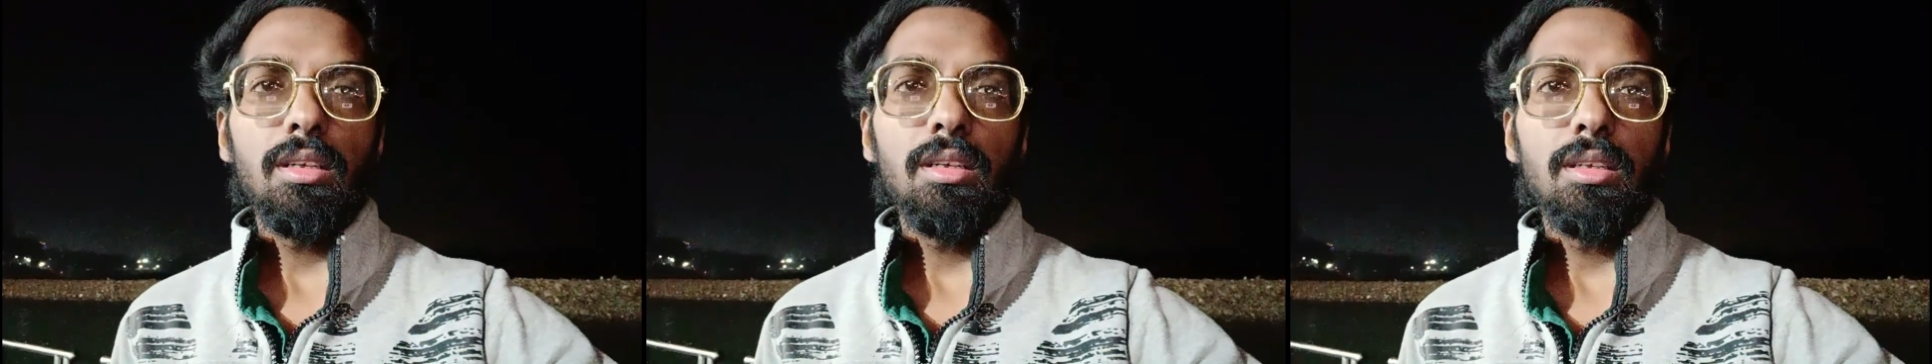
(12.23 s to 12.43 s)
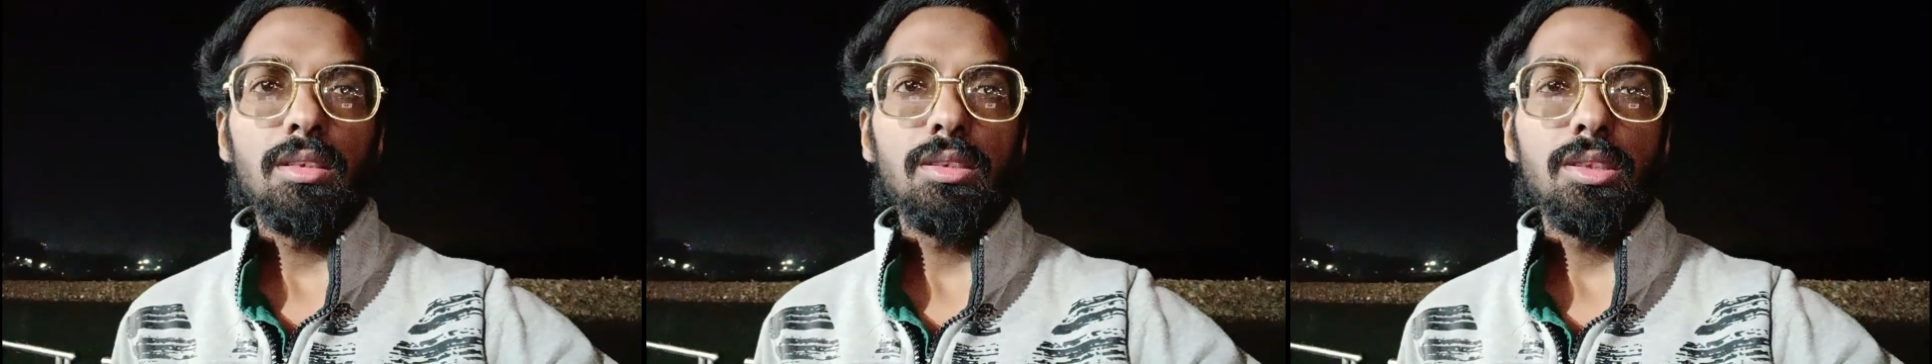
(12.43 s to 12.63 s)

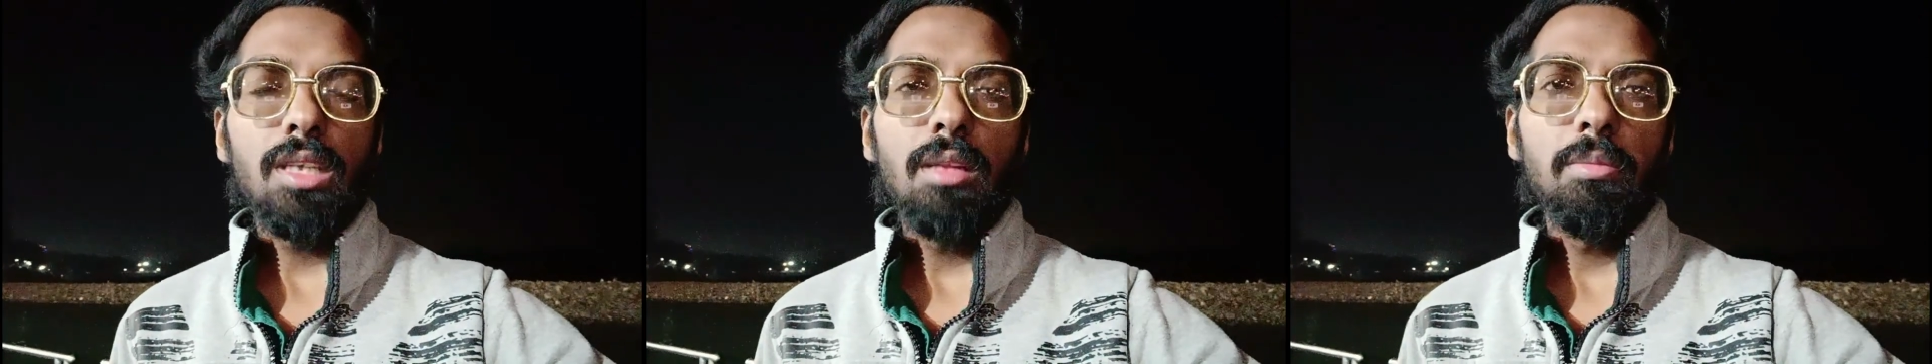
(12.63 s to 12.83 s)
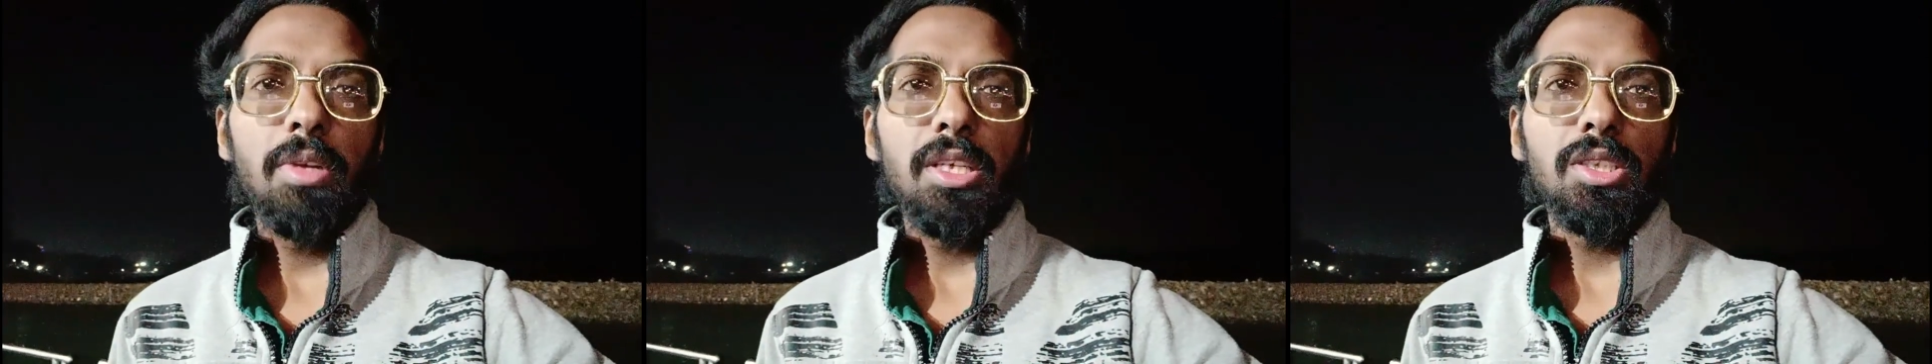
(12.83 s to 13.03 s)

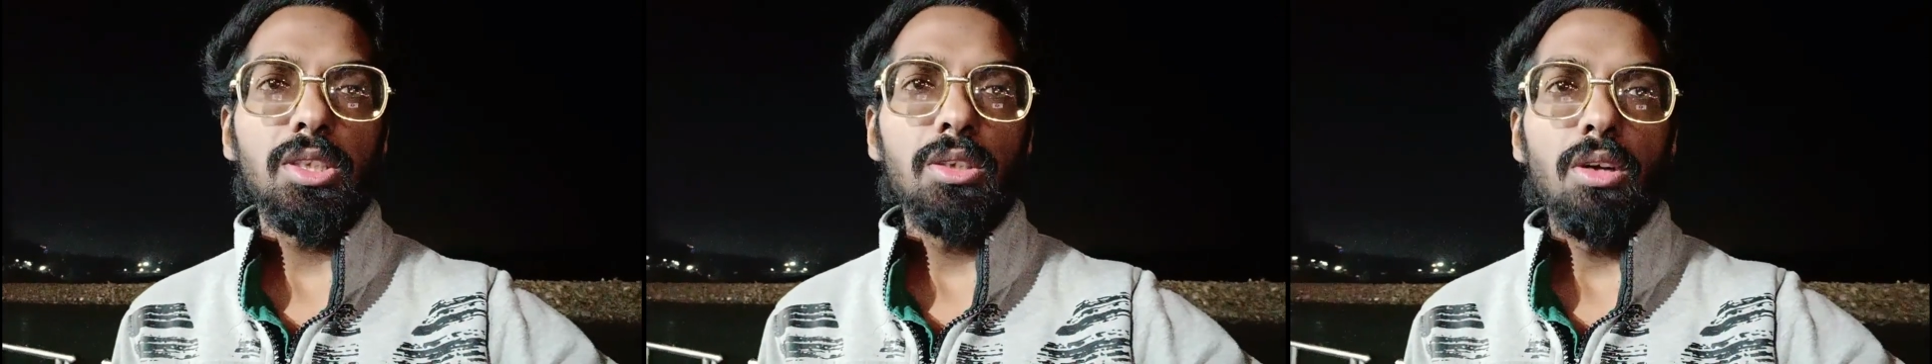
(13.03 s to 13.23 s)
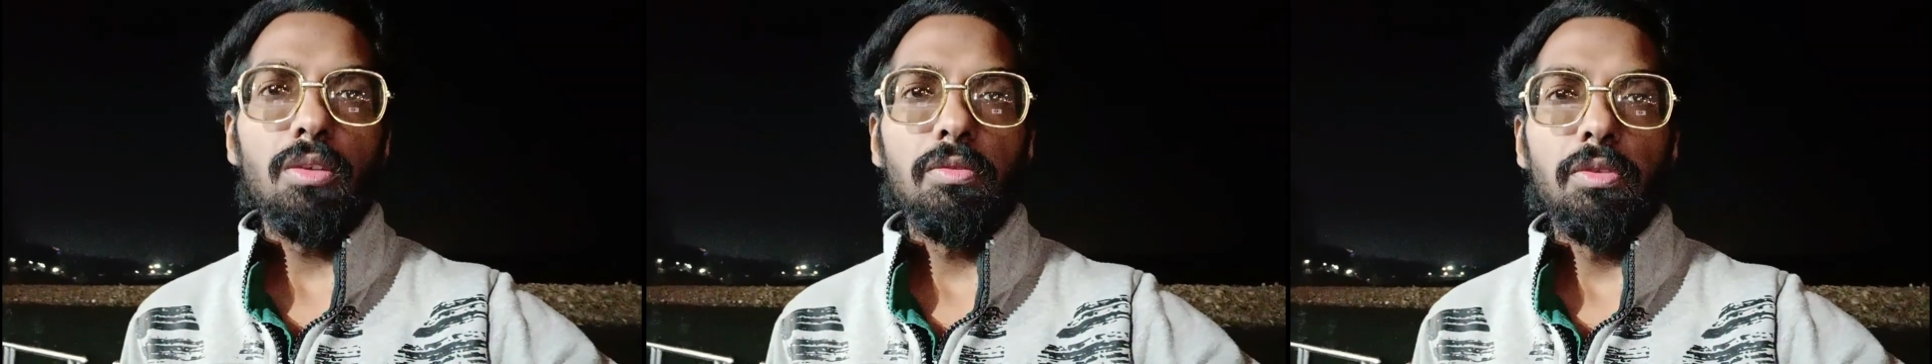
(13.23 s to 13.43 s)
celebration
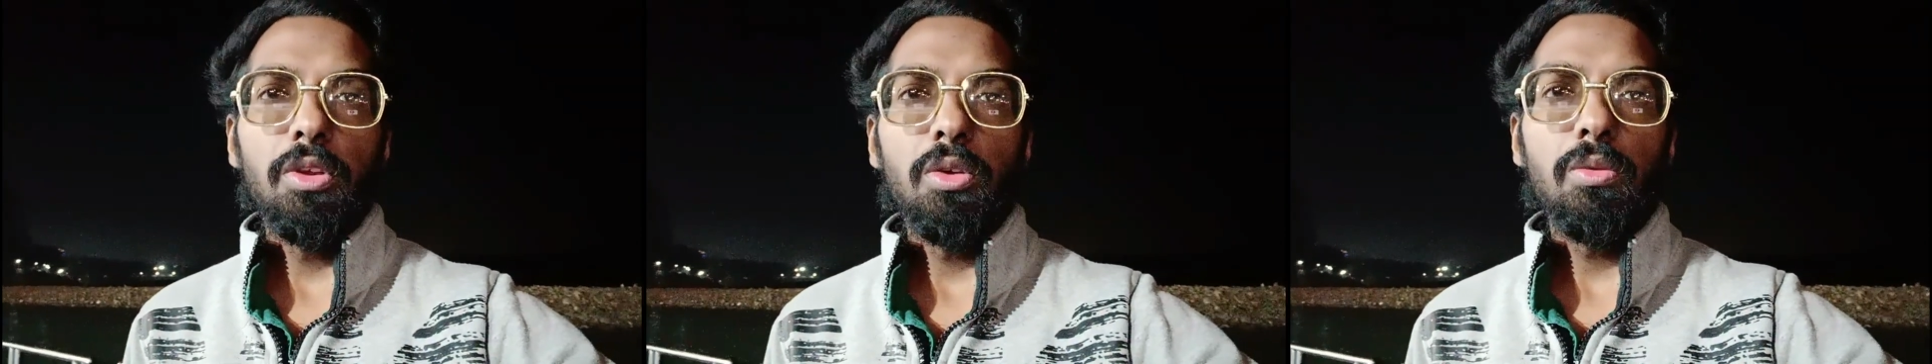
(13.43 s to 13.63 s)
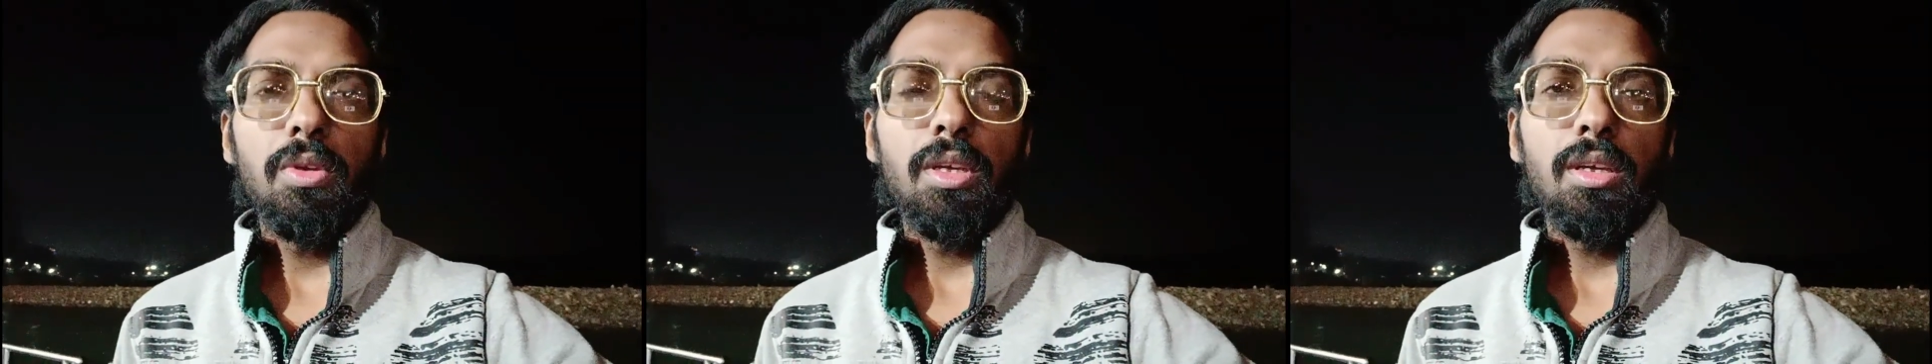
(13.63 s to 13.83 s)
of New
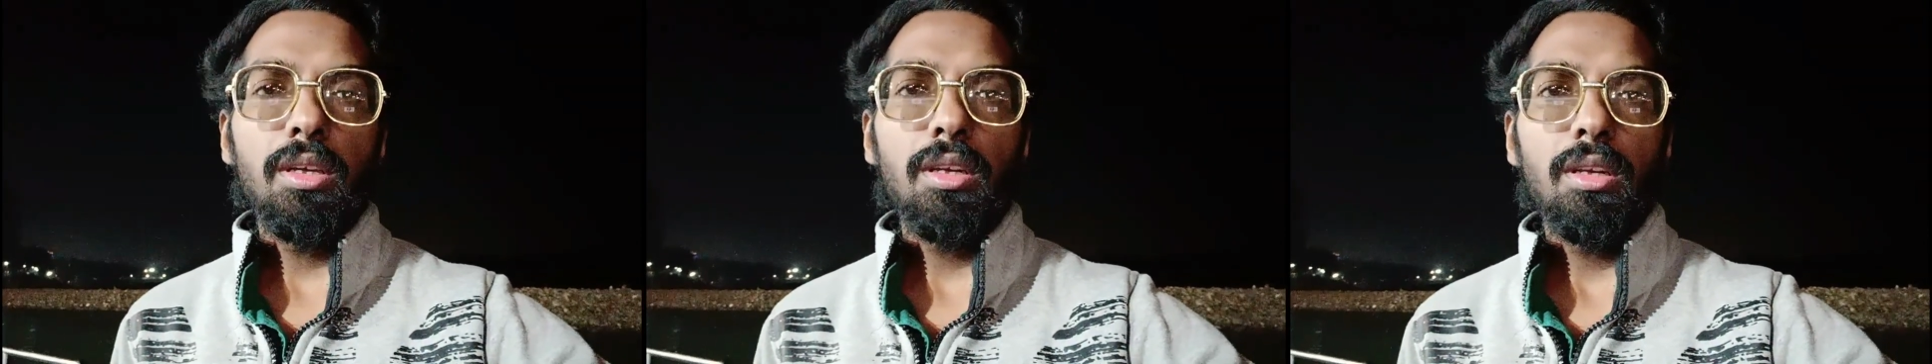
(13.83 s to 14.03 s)
Year